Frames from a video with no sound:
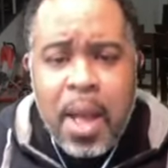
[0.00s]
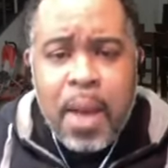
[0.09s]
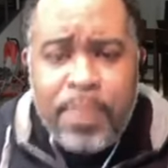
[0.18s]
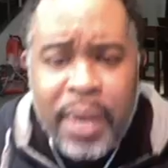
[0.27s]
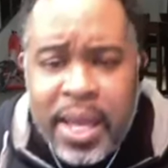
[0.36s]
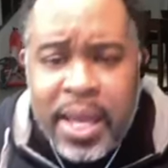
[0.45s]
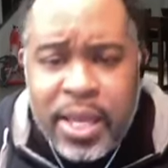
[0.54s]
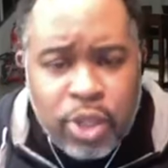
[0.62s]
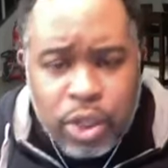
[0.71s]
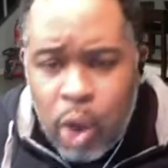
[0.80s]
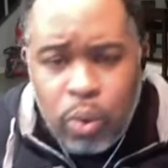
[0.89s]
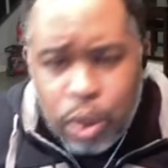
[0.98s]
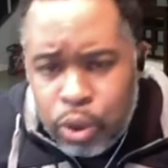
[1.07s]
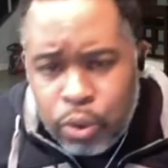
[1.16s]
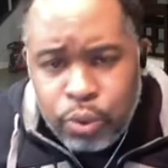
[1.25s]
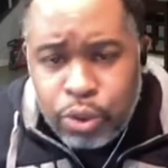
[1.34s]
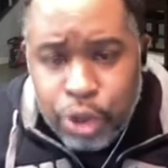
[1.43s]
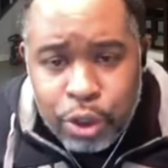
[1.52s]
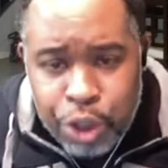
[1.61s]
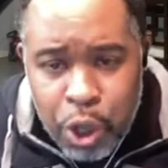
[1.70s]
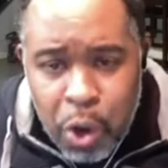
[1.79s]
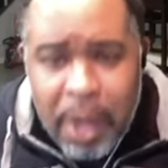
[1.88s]
please don't lose your
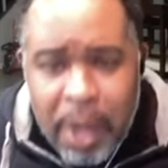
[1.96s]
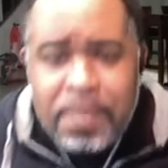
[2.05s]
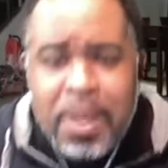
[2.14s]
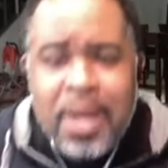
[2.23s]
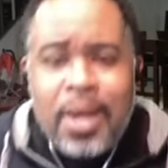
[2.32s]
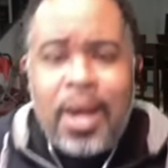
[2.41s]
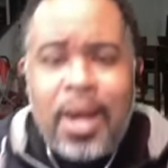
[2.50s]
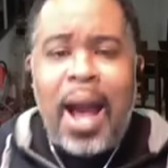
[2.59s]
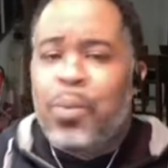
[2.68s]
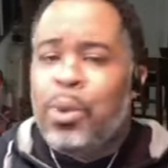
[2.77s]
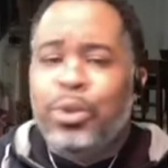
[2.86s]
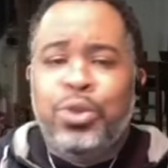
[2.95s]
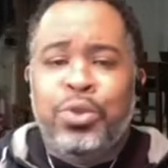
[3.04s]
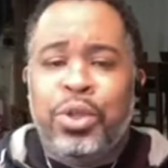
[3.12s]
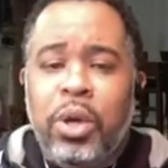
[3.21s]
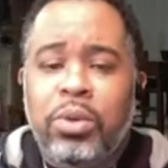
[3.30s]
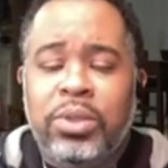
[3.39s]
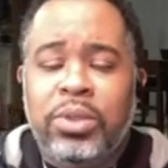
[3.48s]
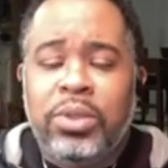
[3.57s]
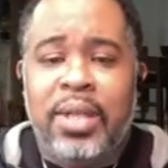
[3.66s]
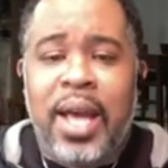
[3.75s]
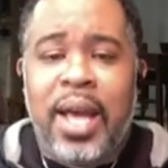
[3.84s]
joy. Uh, I want you to know
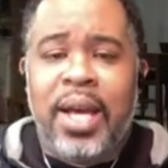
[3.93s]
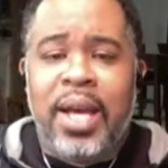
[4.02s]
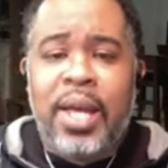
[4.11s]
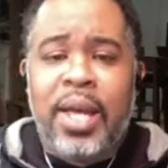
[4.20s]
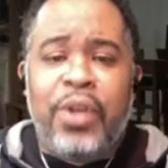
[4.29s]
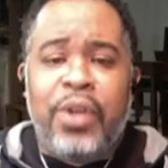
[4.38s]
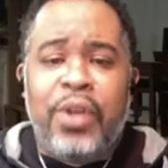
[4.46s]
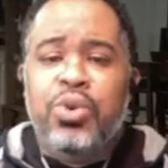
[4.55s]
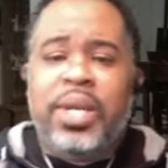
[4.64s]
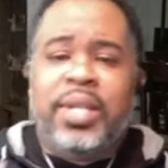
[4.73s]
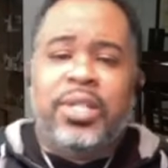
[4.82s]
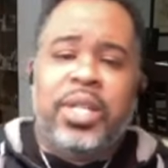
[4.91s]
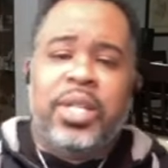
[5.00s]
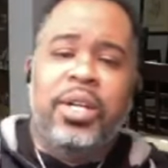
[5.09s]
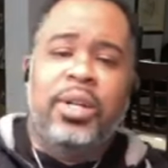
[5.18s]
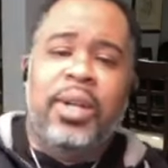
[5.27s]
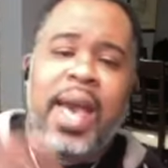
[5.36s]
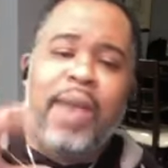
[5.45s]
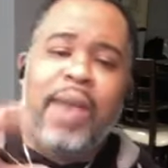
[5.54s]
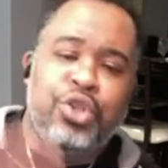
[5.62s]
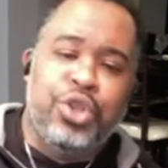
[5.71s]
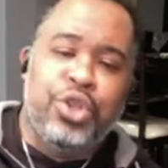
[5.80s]
tonight uh, that you can still
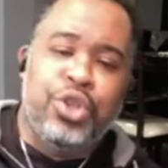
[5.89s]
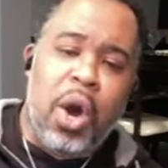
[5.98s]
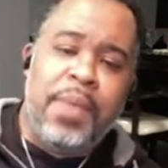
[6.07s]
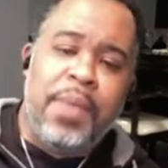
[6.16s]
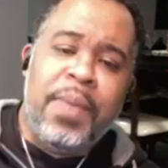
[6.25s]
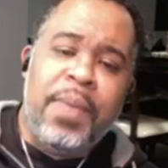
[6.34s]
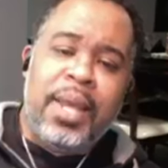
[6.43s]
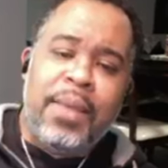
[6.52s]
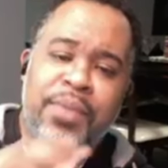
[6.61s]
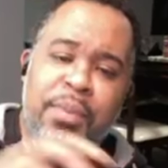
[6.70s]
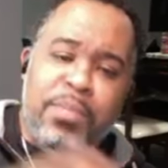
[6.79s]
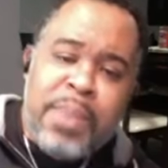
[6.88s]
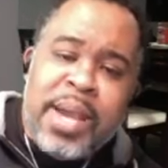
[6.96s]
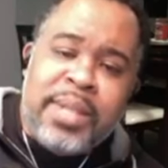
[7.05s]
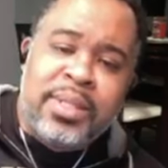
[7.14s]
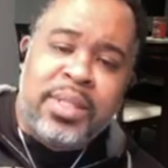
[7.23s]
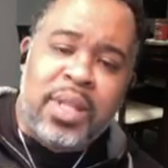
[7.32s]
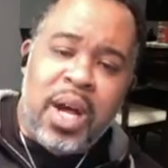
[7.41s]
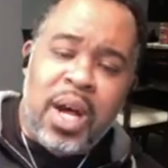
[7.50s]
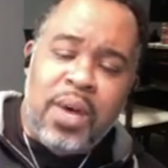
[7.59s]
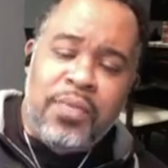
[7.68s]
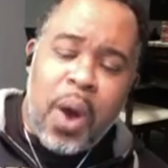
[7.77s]
have joy in the midst
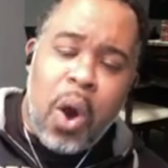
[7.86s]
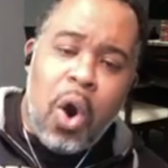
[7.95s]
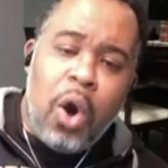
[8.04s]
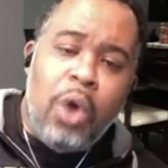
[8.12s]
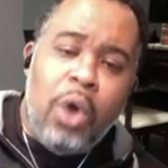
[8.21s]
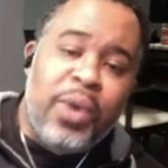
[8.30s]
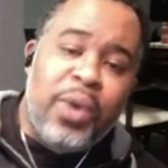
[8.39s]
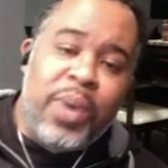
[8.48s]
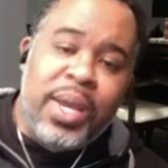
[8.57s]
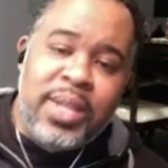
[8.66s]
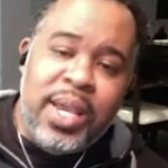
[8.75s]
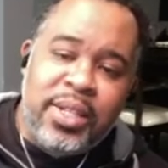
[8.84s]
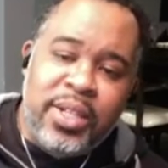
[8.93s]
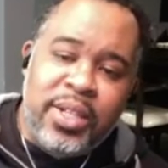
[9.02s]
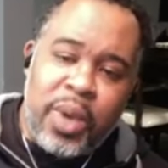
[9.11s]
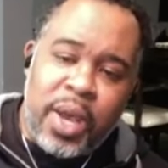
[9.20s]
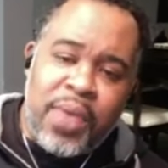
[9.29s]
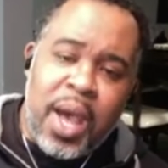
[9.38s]
of uh, all that we're dealing with. Uh,